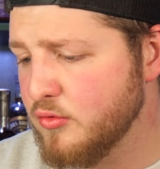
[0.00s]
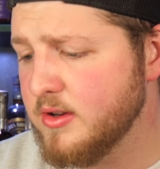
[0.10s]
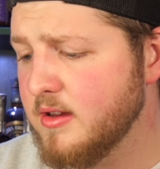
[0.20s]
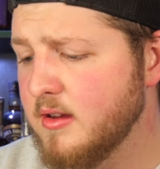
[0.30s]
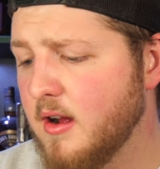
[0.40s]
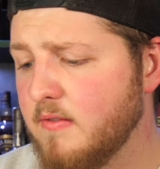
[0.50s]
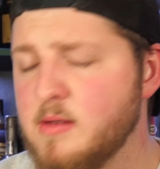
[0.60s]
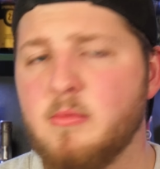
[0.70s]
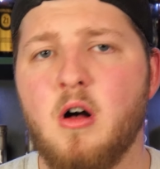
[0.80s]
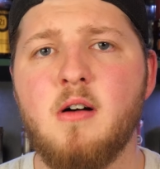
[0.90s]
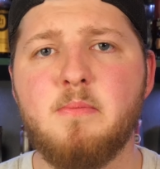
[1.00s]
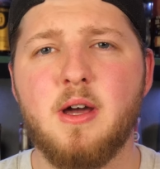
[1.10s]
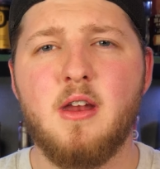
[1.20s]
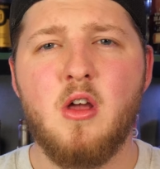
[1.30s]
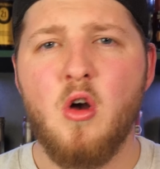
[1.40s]
drinking of them all,
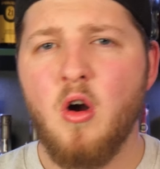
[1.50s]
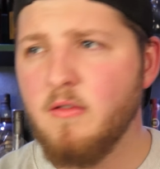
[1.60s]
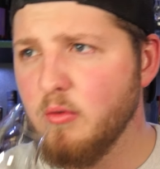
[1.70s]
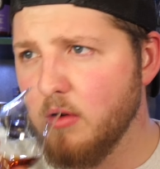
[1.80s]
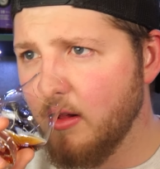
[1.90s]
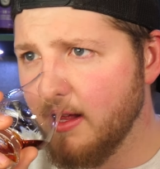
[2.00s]
but overall